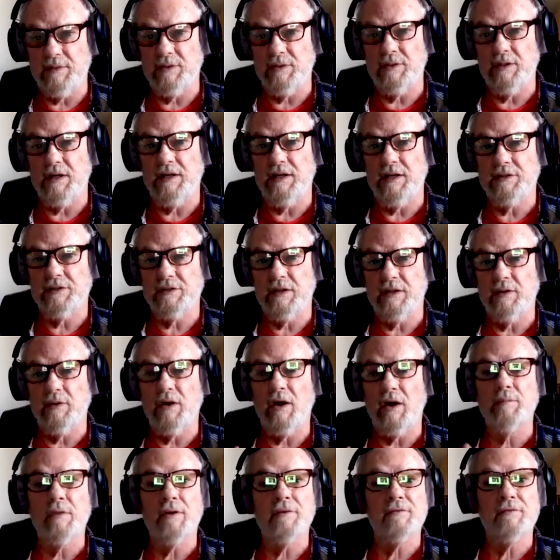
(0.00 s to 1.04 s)
Moon, and he's
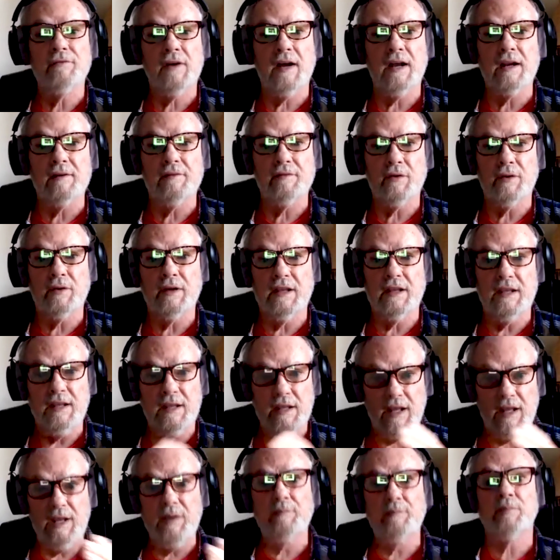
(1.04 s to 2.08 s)
I'm on fire for you.
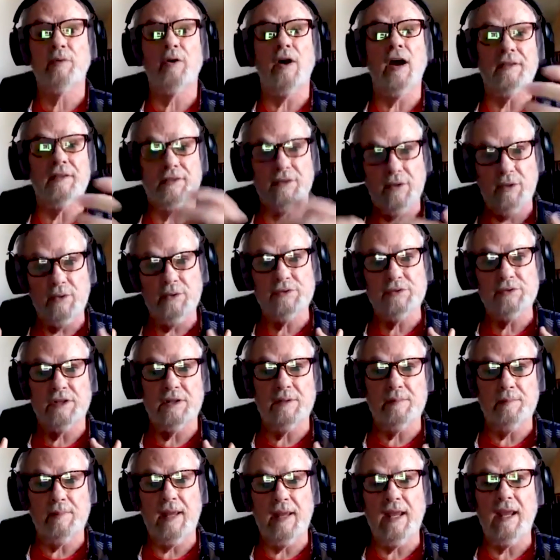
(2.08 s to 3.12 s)
He, he brought those to
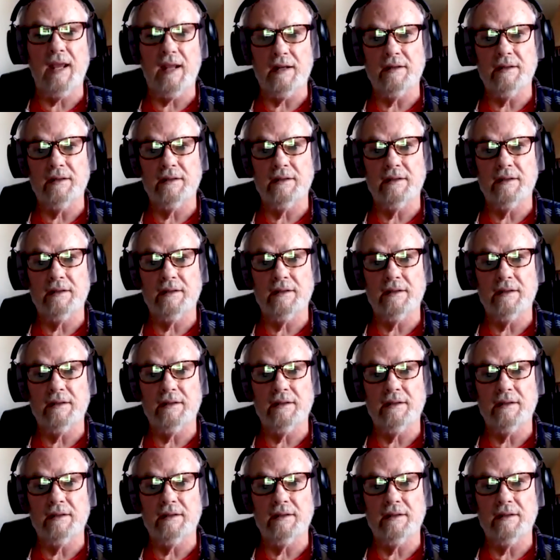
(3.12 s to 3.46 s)
the band.